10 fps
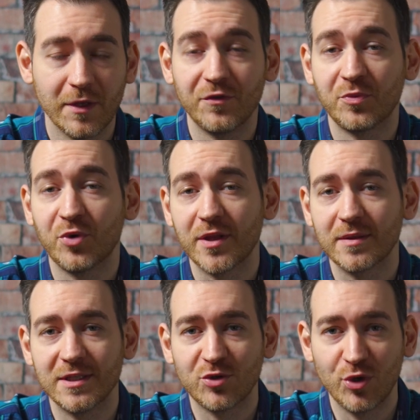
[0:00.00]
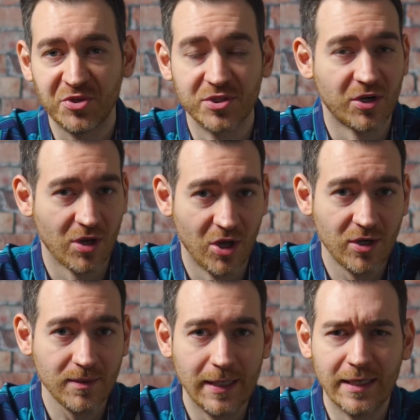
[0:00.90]
If your product descriptions are
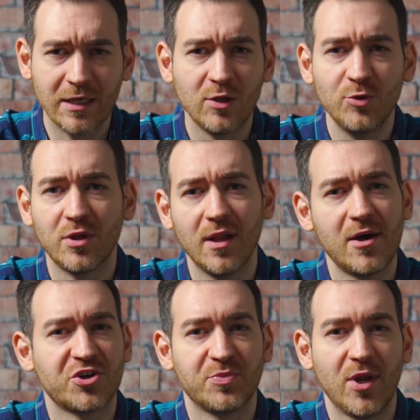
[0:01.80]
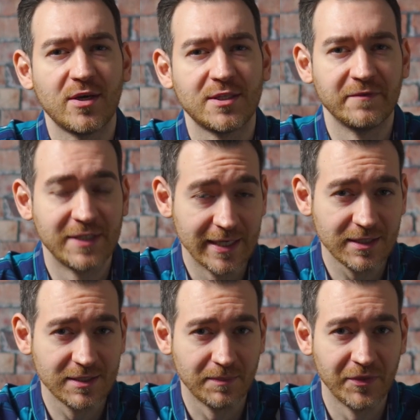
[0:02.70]
long and include large blocks of
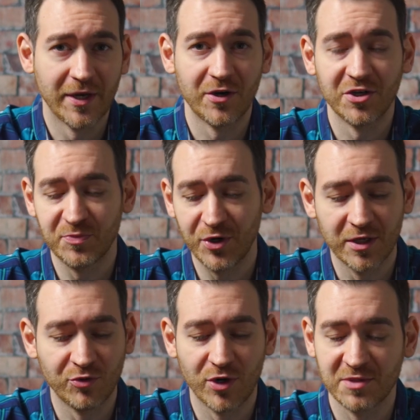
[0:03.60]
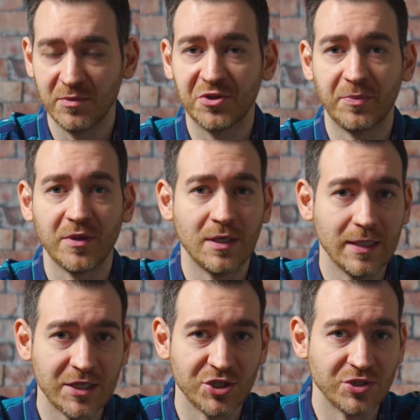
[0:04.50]
text that are spread across multiple
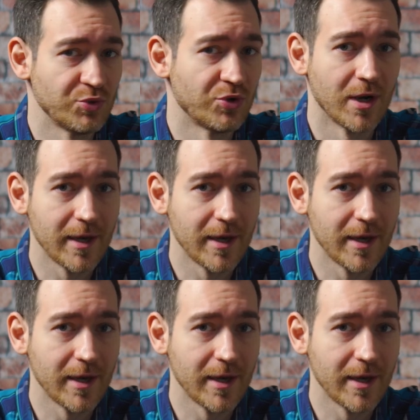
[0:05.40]
collections or